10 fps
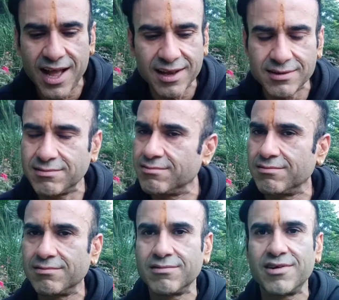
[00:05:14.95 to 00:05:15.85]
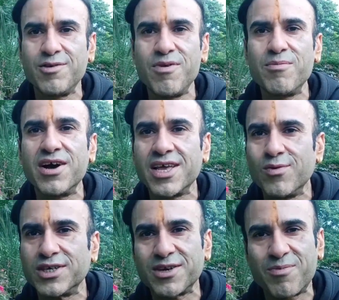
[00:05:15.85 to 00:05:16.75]
And remember, he
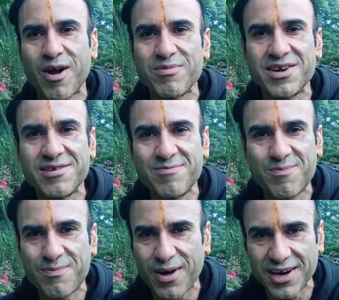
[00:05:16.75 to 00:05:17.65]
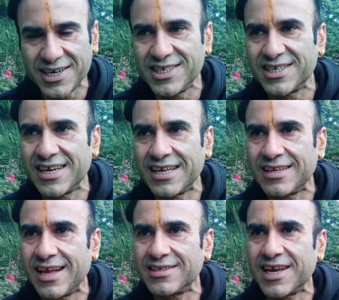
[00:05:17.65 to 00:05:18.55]
was a prominent politician at
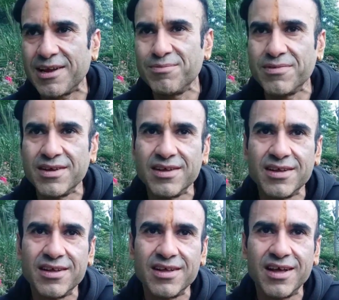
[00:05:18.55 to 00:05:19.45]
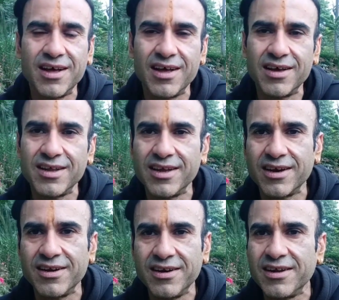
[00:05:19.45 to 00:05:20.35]
that time in
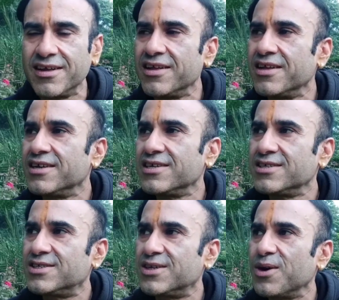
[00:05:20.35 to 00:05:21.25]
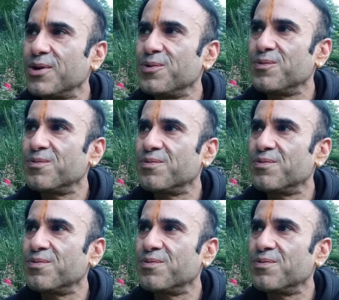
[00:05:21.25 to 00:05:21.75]
England. So